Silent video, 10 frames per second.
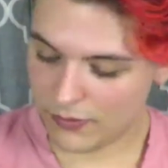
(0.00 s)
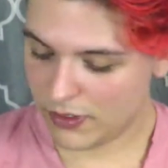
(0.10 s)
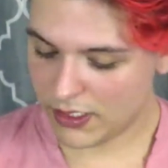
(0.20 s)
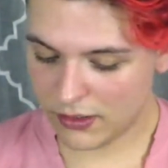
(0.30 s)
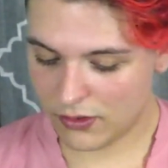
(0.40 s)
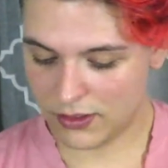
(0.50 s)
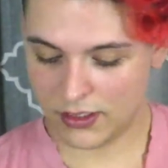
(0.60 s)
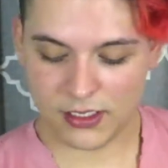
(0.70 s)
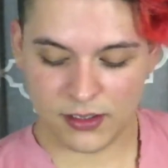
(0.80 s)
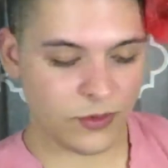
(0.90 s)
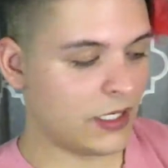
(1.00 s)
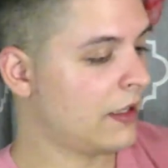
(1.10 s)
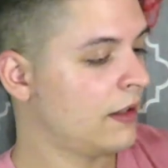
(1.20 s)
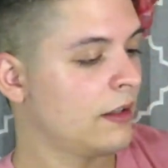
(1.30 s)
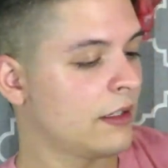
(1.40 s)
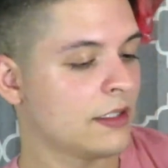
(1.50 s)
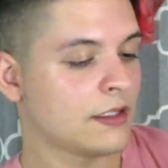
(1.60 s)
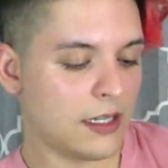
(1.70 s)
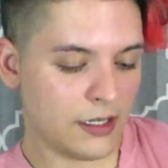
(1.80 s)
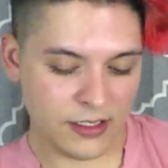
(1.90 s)
we can go into this one because
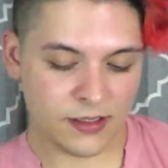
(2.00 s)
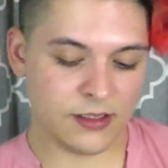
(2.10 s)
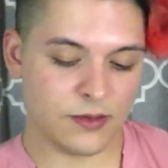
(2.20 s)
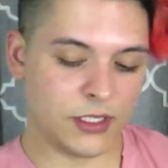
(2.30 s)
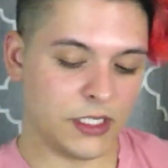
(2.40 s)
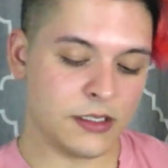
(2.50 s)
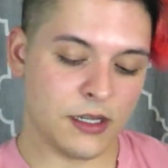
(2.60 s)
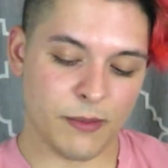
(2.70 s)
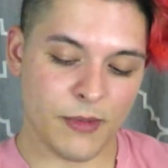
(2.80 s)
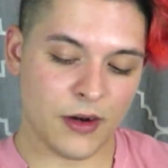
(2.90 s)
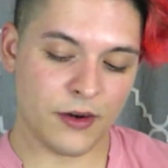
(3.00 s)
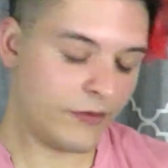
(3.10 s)
I didn't get this one. This is their Modern